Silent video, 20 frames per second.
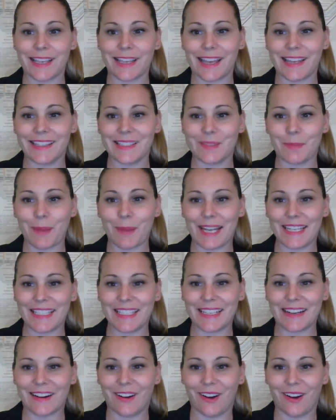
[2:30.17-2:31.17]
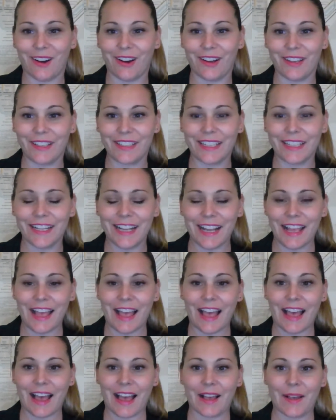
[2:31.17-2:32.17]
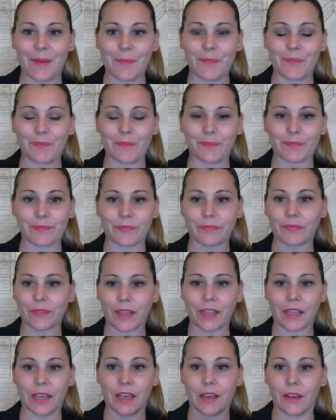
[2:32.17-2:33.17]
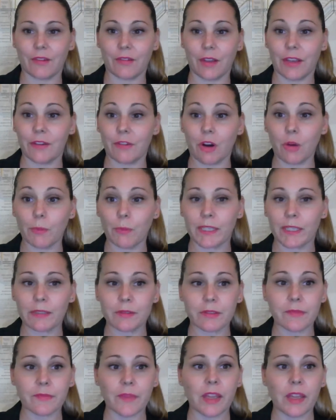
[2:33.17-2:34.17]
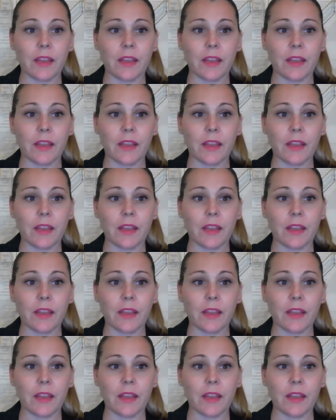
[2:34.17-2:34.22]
and depending on enrolment.